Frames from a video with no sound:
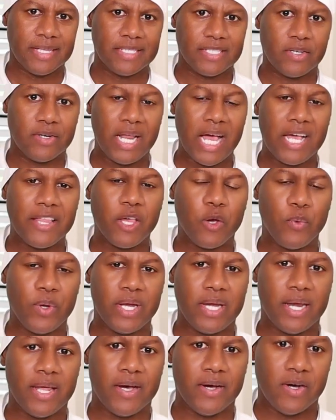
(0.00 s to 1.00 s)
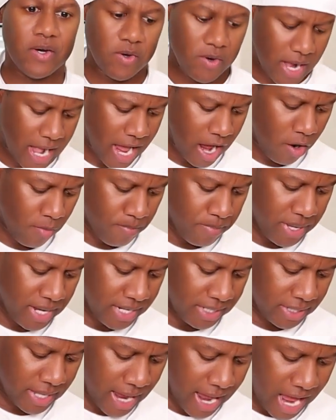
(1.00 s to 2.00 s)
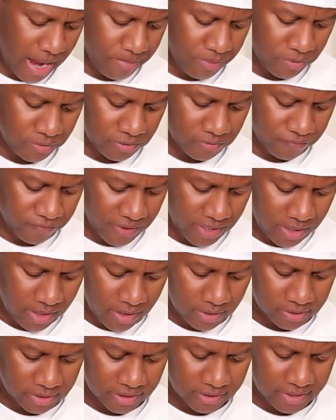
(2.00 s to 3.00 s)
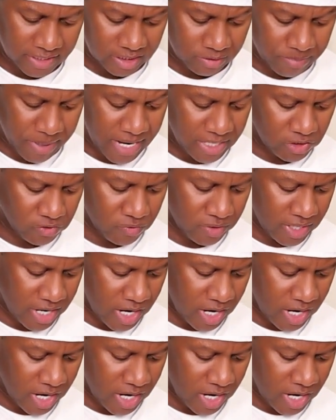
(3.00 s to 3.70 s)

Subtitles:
So now that we know how big the apples fit onto this pastry,